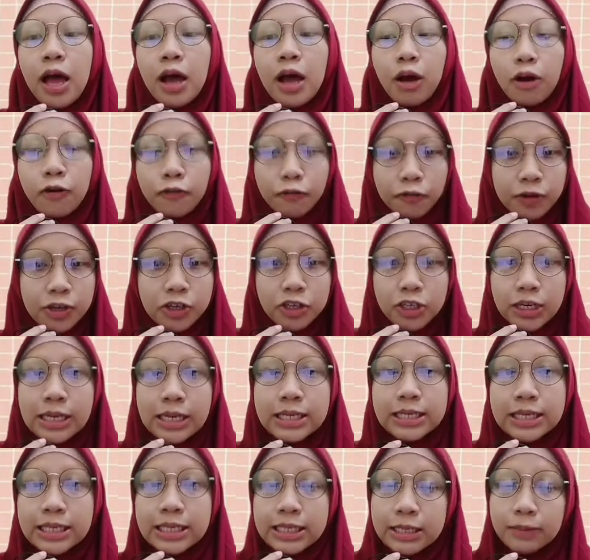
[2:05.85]
conventional
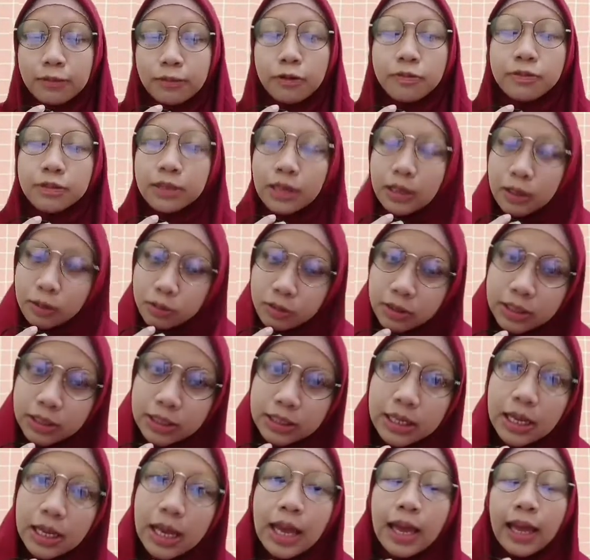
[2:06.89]
system of
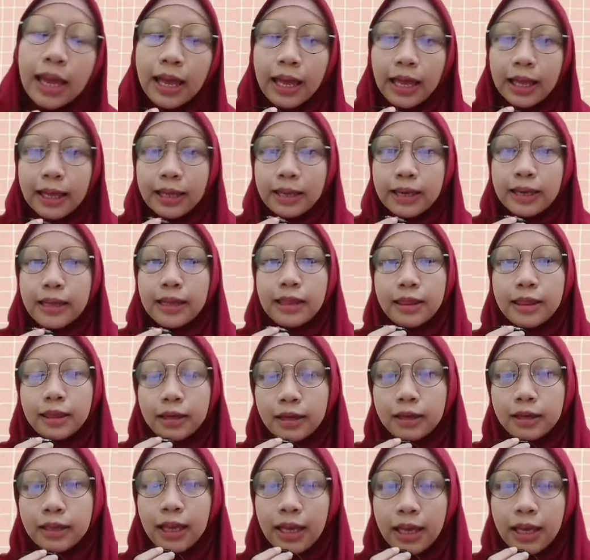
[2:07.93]
sounds. And the
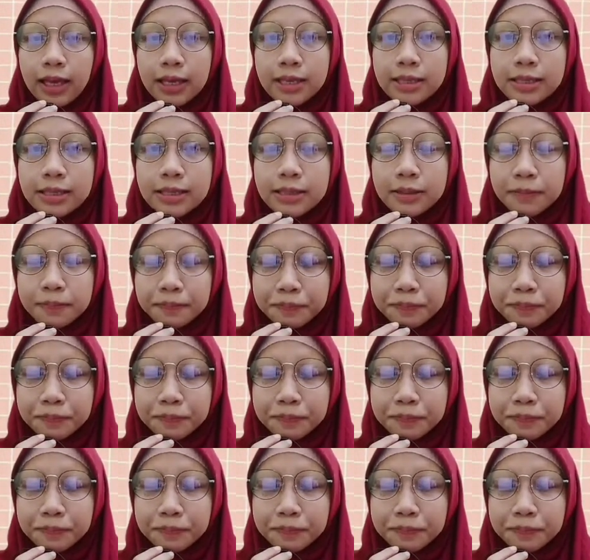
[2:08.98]
third is